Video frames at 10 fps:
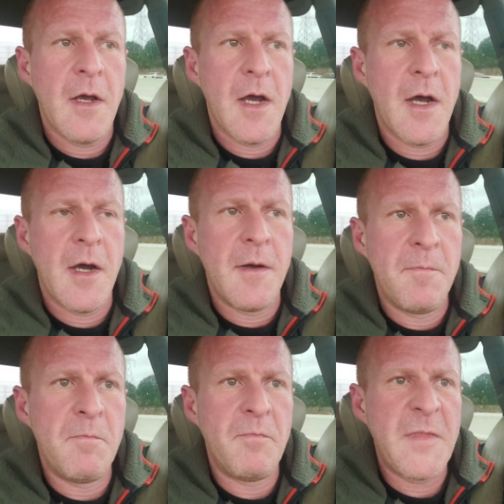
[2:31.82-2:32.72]

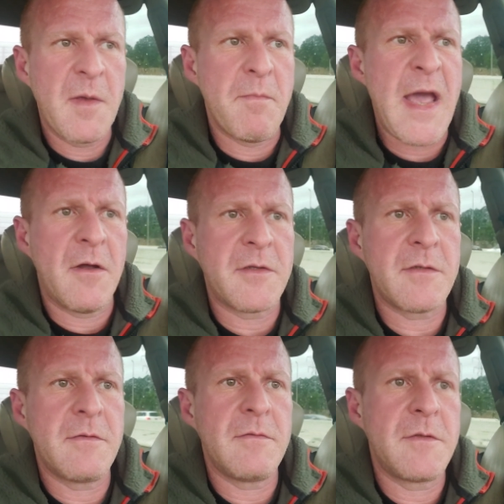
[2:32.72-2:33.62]
the
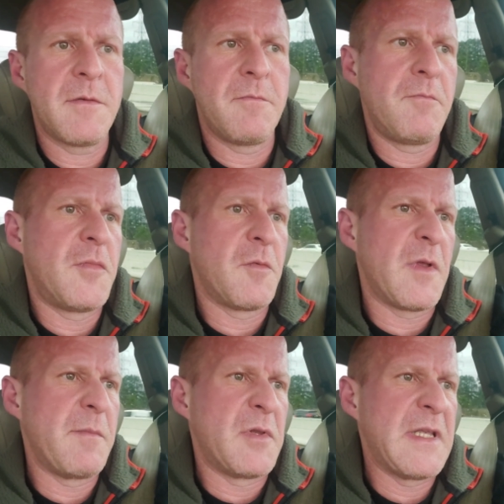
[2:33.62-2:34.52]
amount to
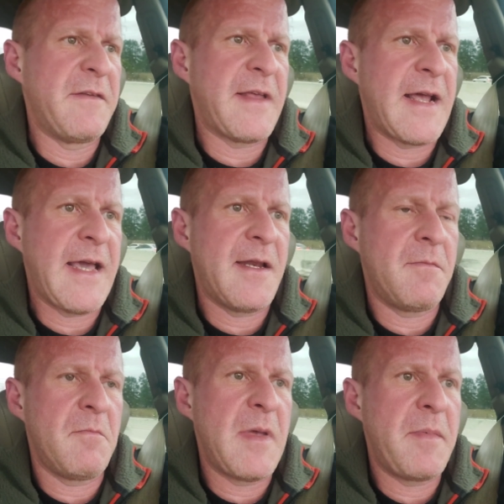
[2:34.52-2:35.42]
really believe that I
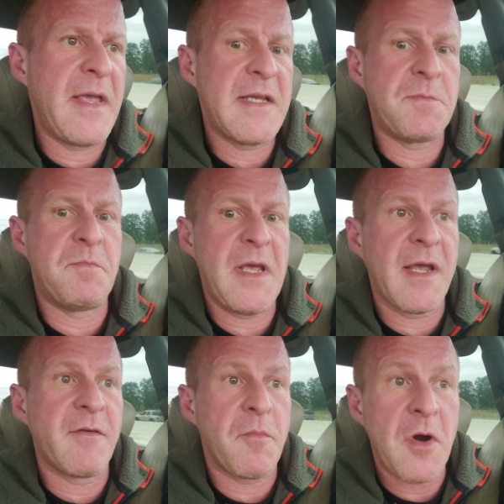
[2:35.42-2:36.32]
had maybe as
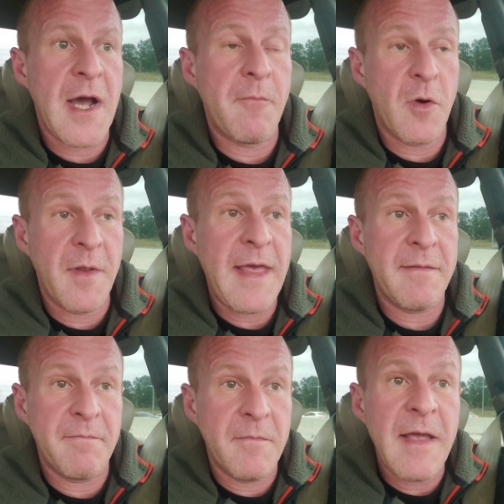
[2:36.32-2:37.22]
big of a problem, or
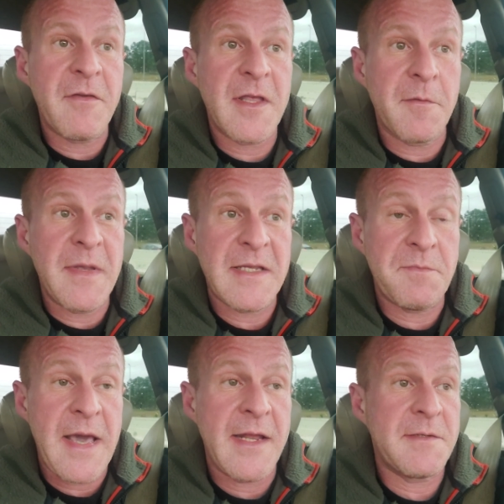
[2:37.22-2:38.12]
that everything could be as
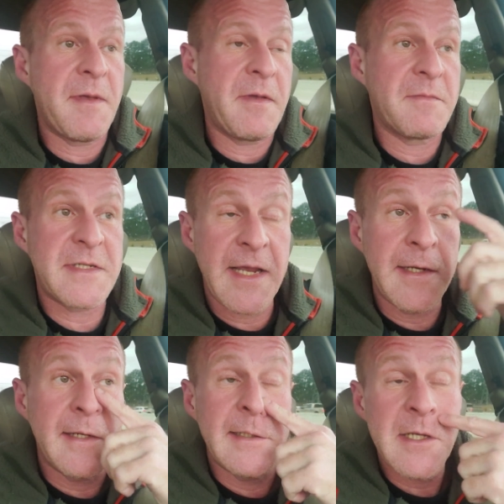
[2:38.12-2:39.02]
bad as maybe I'm
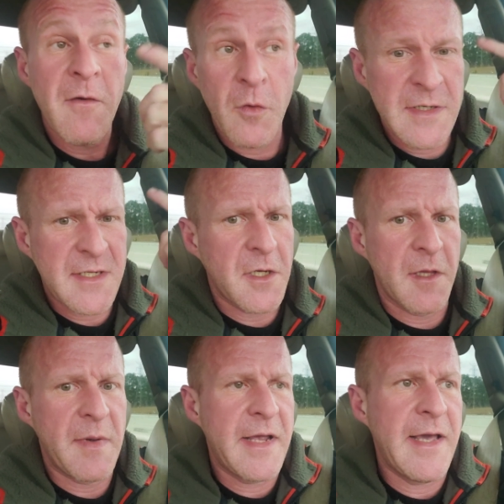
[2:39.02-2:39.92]
saying it is. Of course, that's
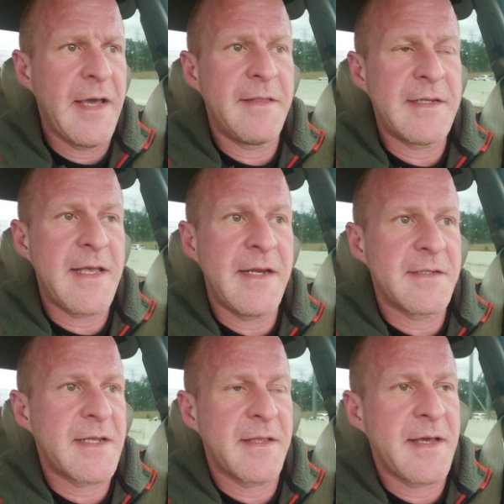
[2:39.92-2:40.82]
all in my head, that they
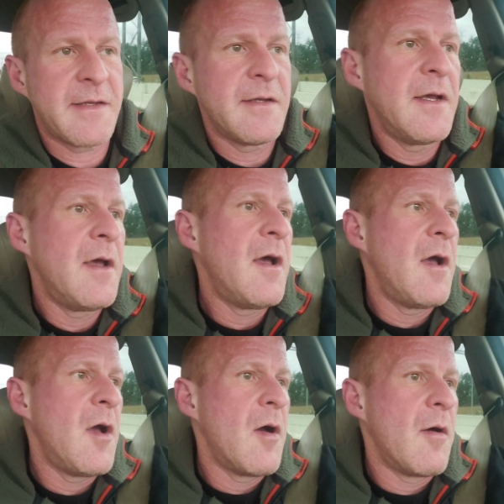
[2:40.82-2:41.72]
didn't say that.
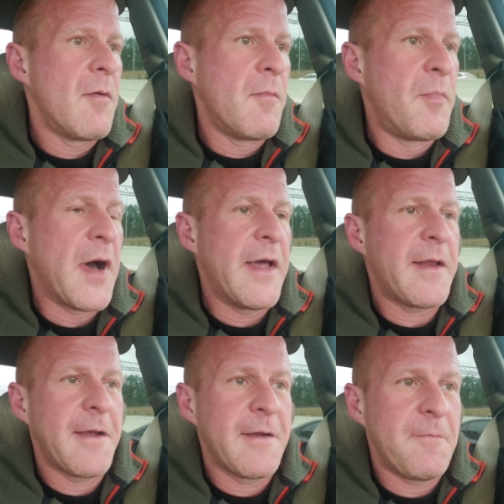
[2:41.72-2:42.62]

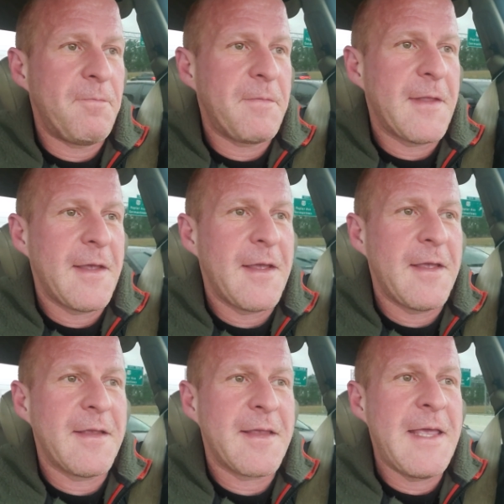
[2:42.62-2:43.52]
But
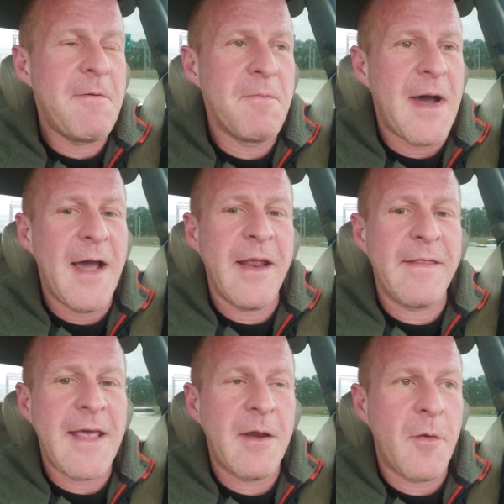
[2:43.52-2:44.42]
keep in
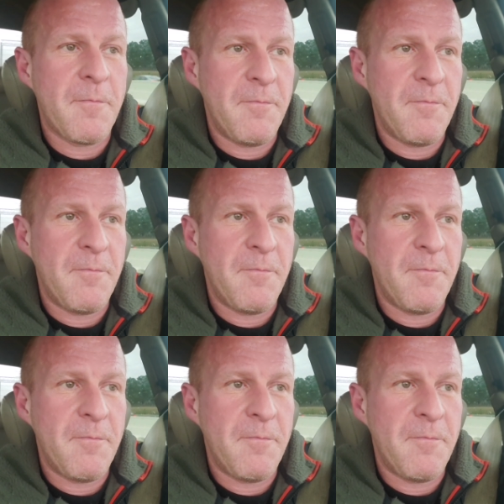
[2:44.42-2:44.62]
mind that